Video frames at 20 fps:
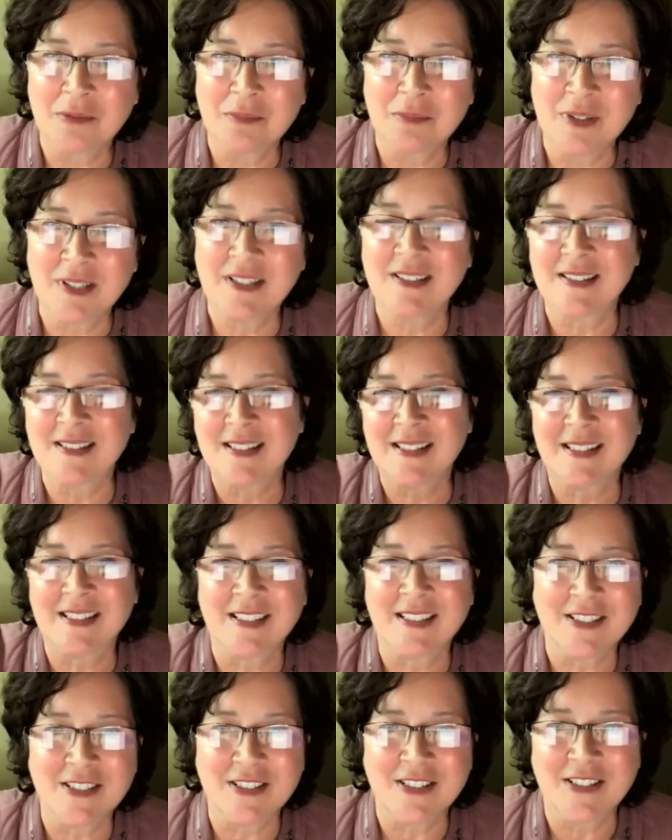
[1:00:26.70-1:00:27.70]
biggest
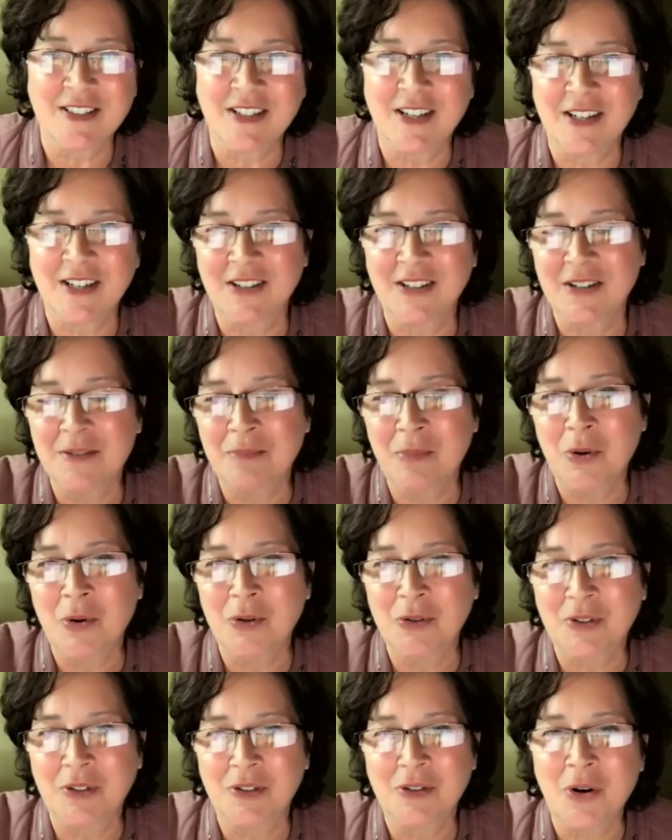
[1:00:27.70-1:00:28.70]

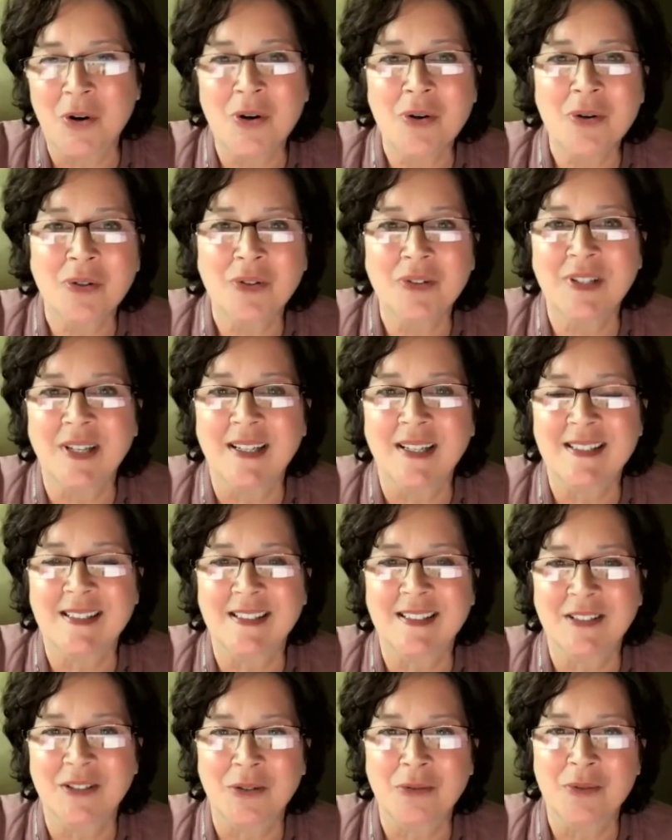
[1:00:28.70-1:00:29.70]
important goal that
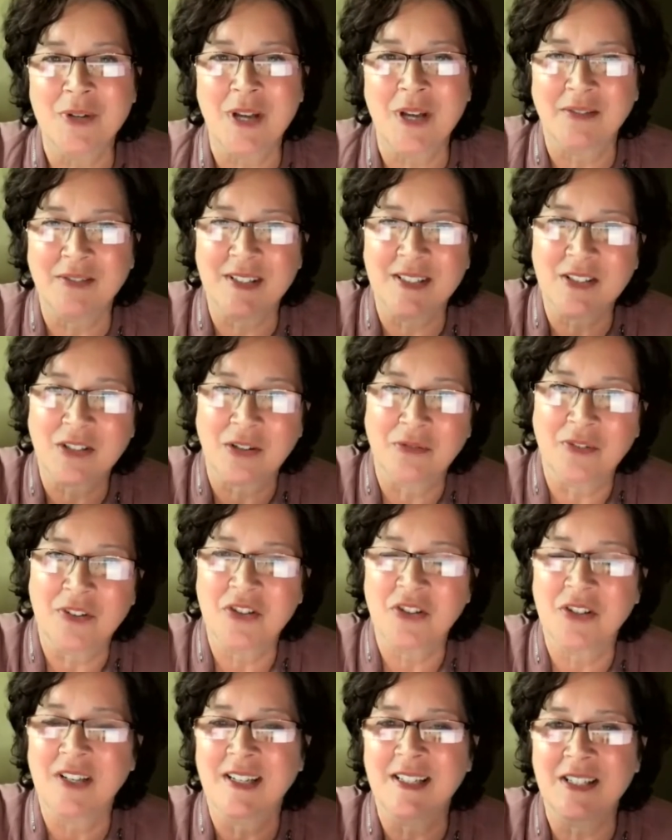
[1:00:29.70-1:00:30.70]
we have this
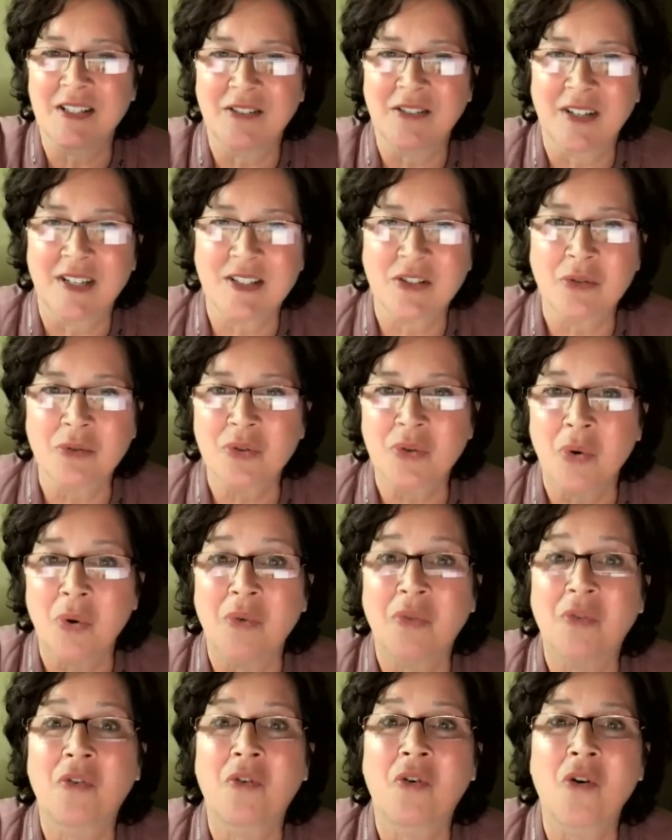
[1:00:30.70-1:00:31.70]
convention at the UNESCO.
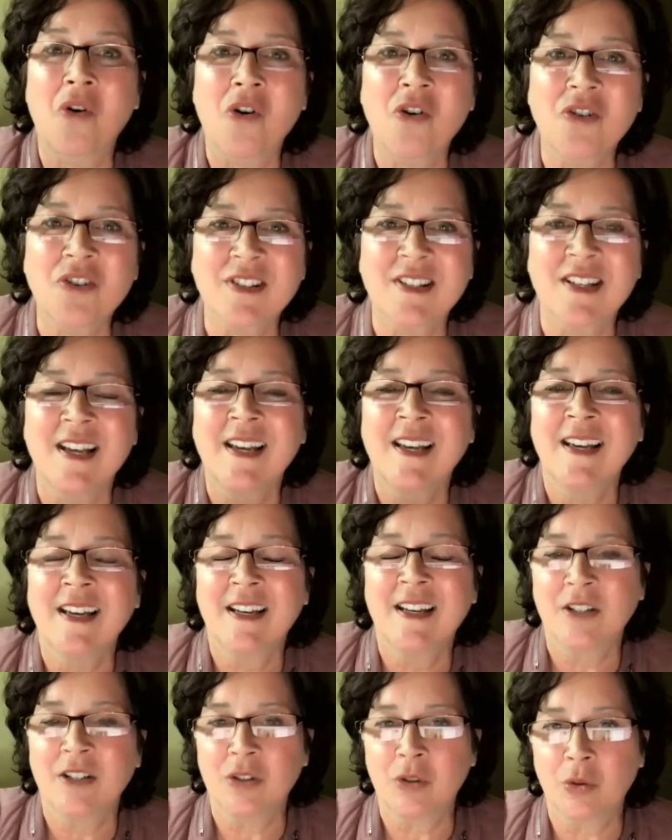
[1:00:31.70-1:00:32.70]
So of course,
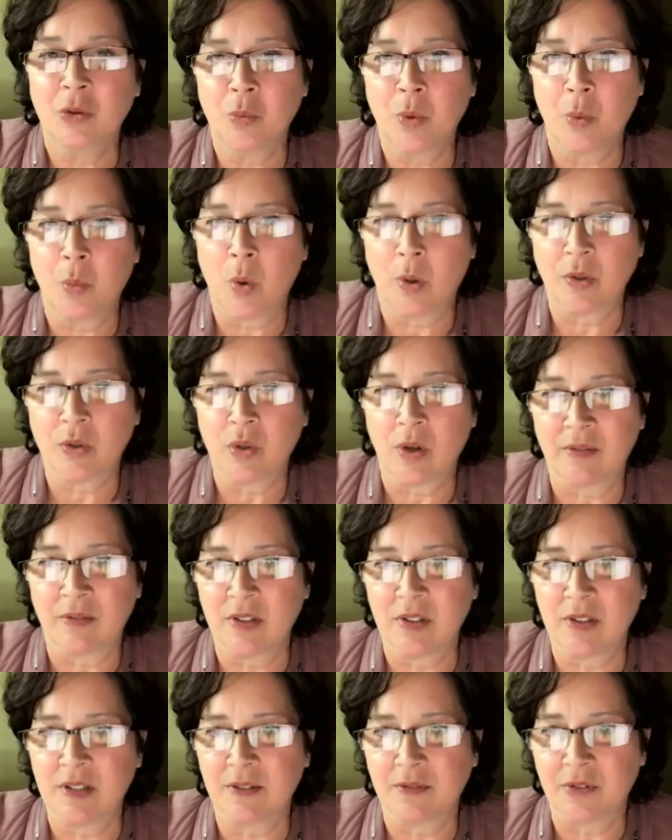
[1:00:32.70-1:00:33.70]
we want to
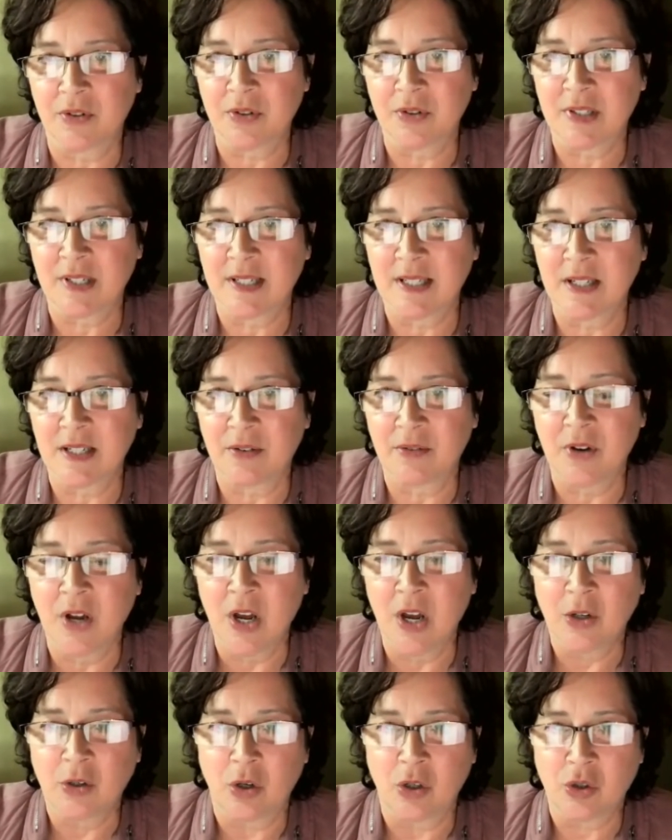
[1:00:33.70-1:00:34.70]
have the diversity of
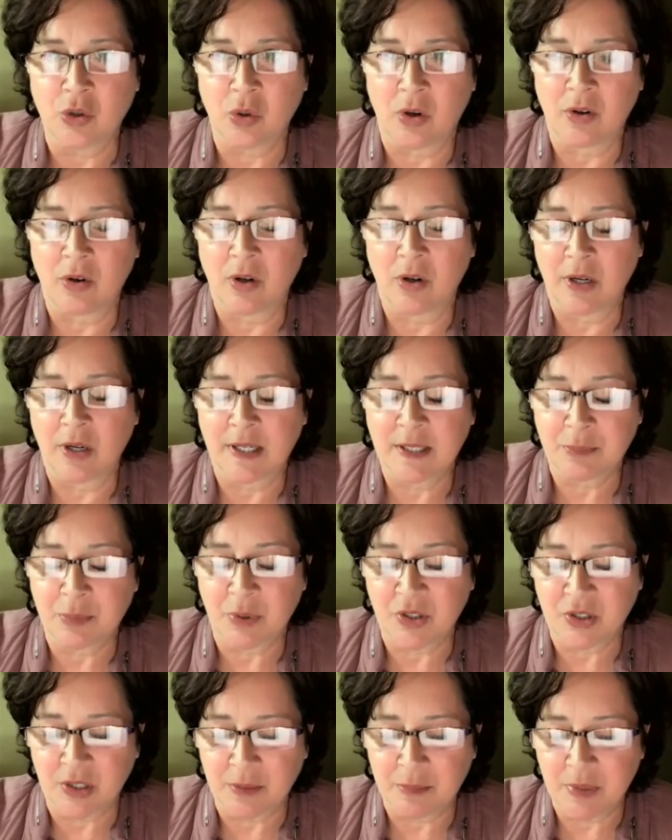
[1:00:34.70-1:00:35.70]
cultural
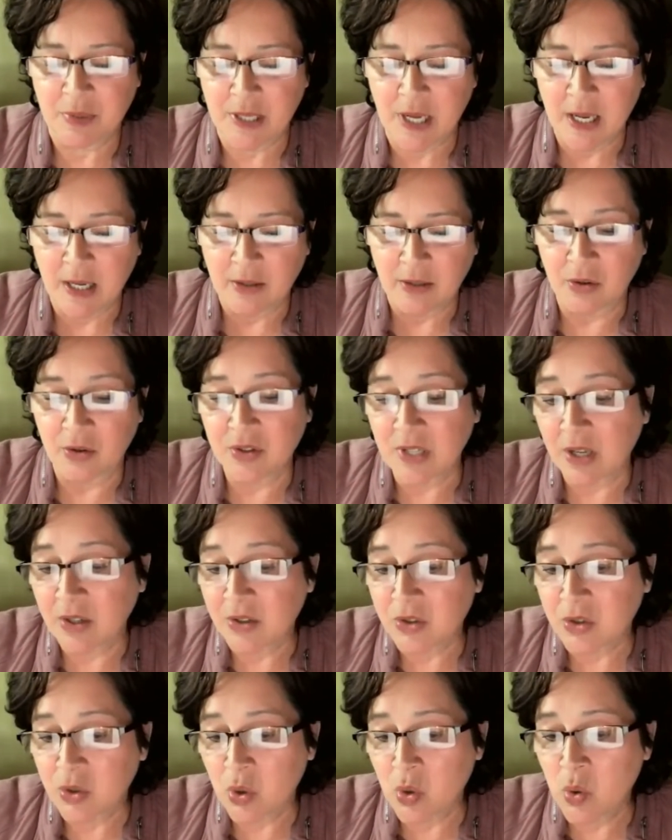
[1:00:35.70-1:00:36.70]
expression, but there is
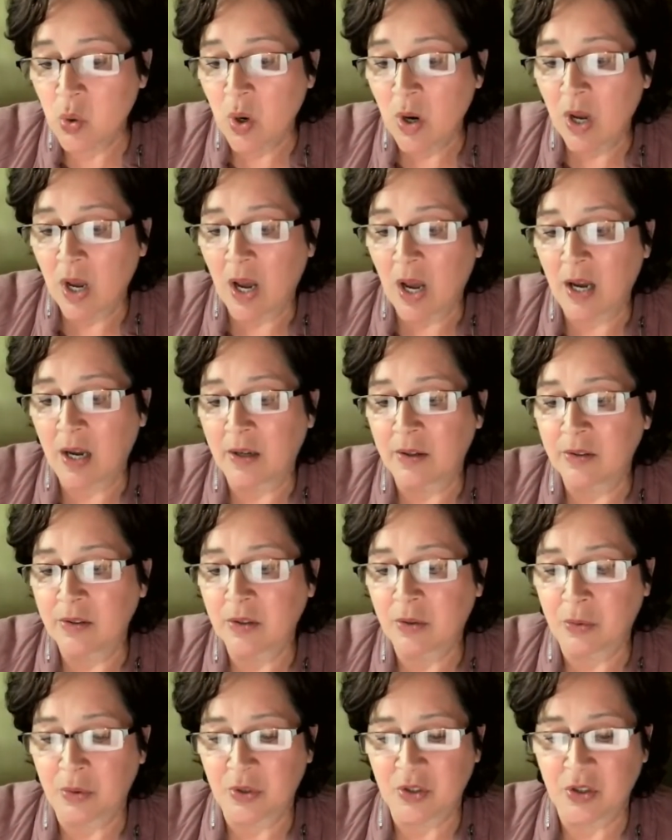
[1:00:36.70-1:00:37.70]
also
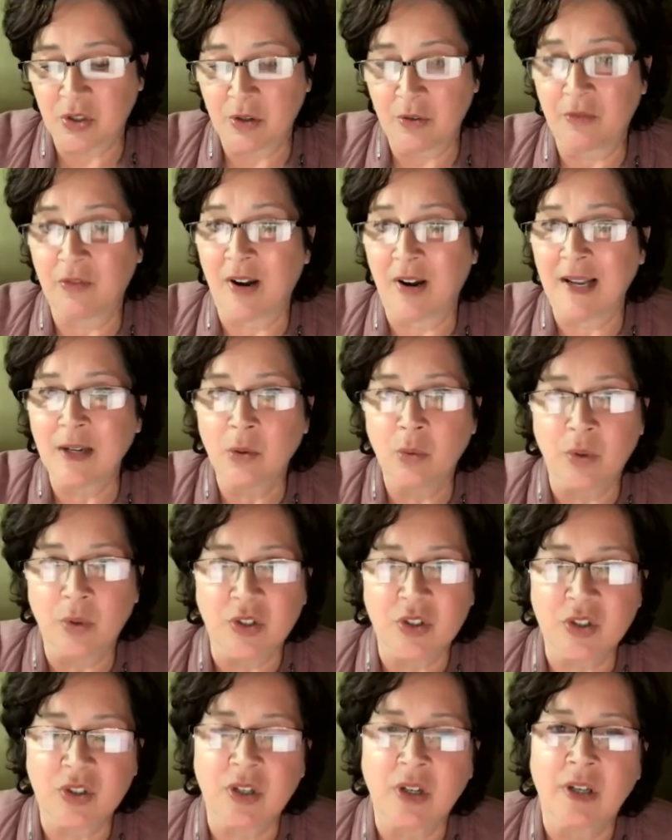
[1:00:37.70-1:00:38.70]
the question of
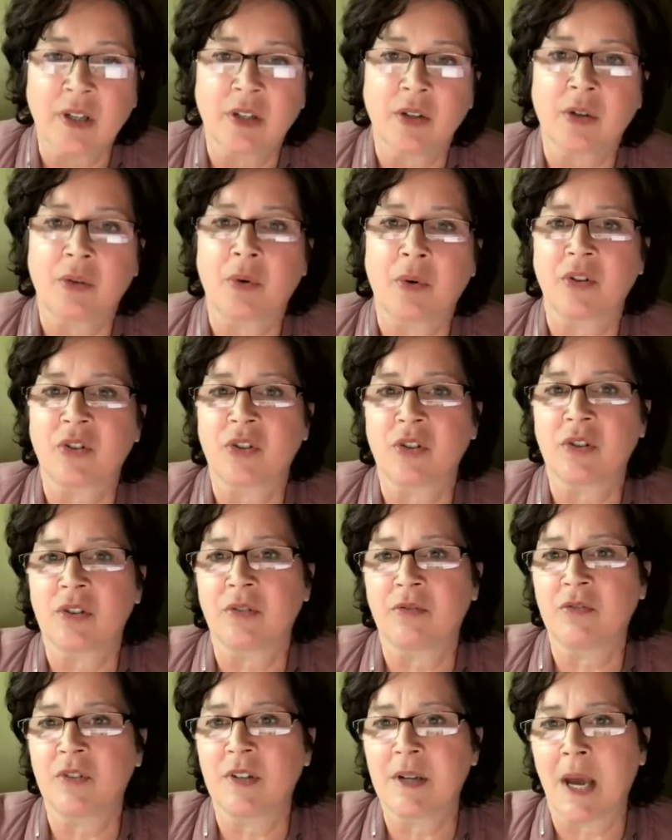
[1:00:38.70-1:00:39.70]
language, the questions
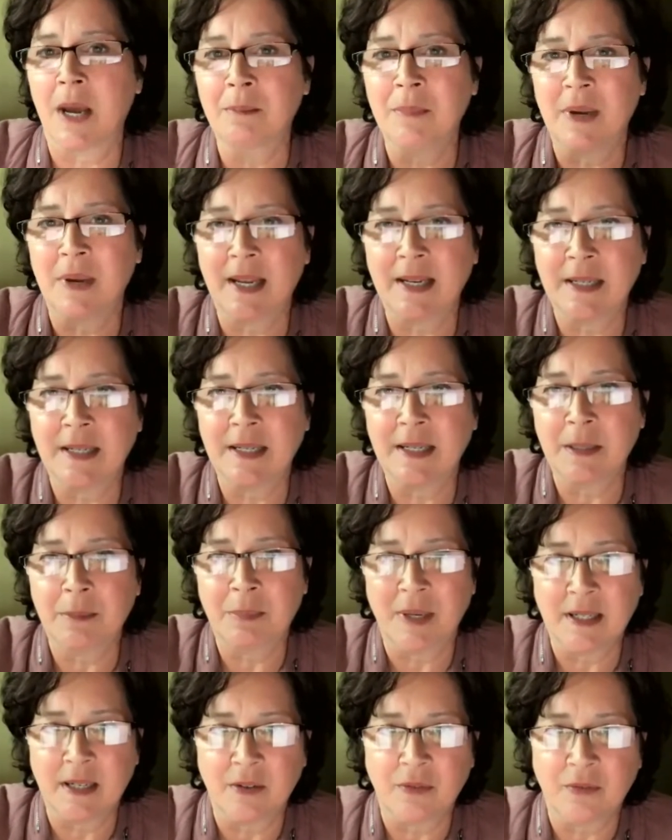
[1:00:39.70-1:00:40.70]
of the
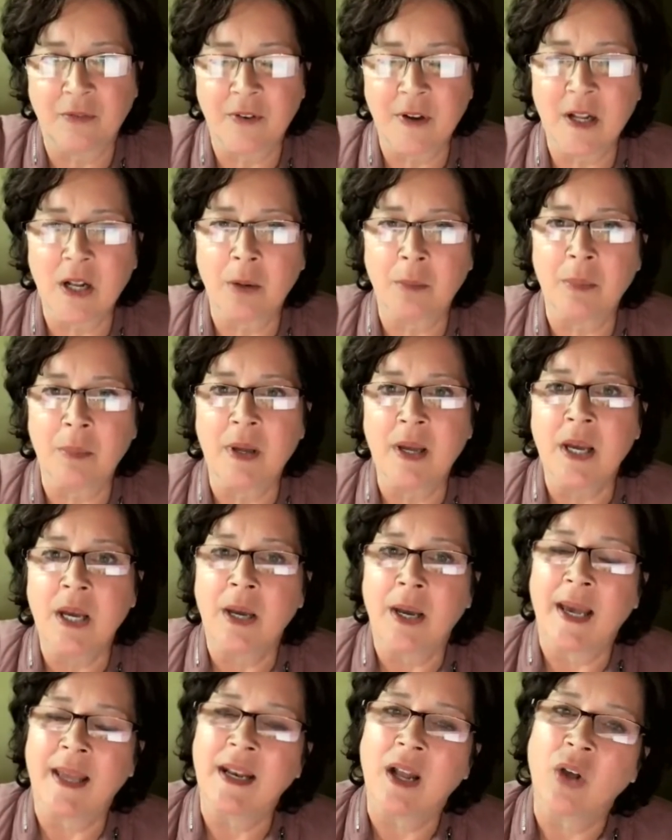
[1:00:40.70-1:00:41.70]
independent film,
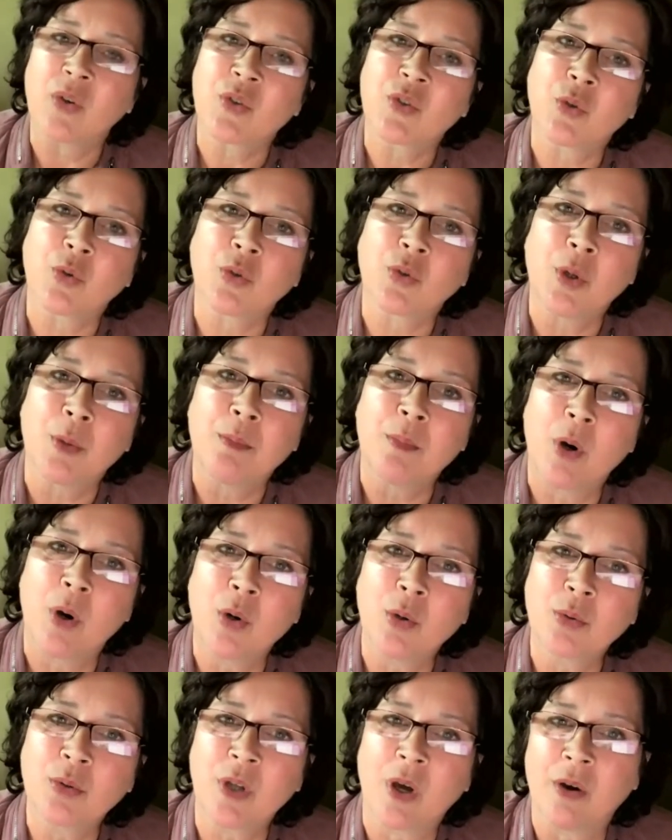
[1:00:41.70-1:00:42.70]
and also the
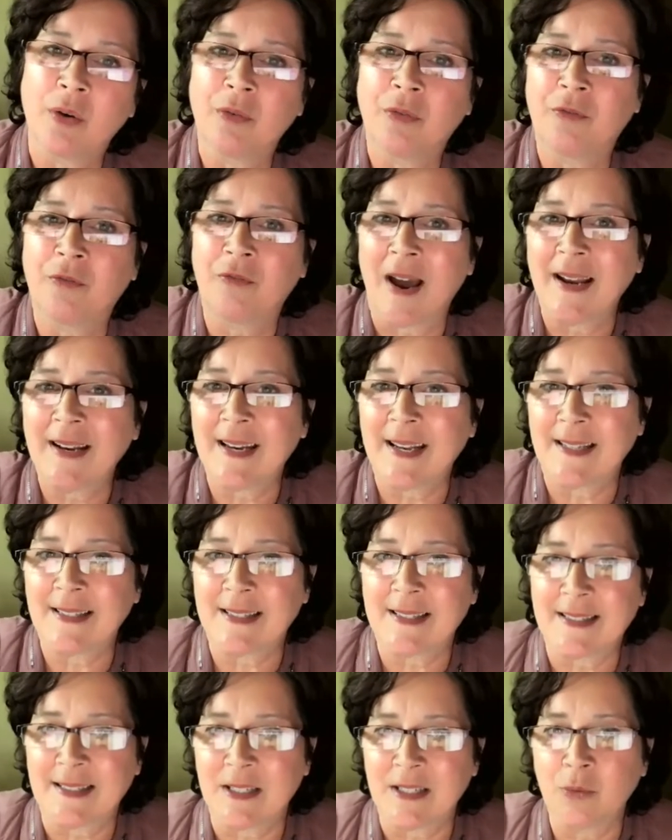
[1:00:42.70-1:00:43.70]
mode of
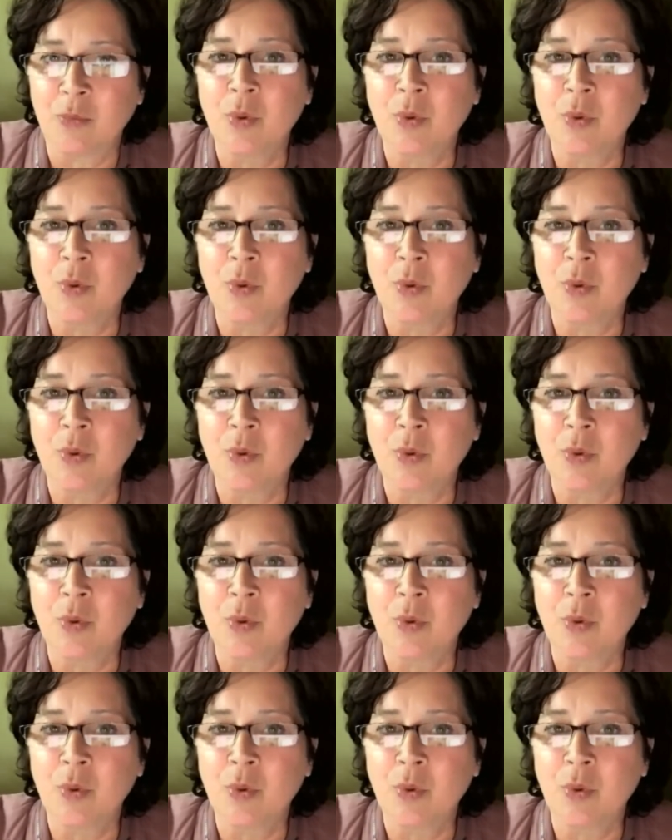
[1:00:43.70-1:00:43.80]
financing.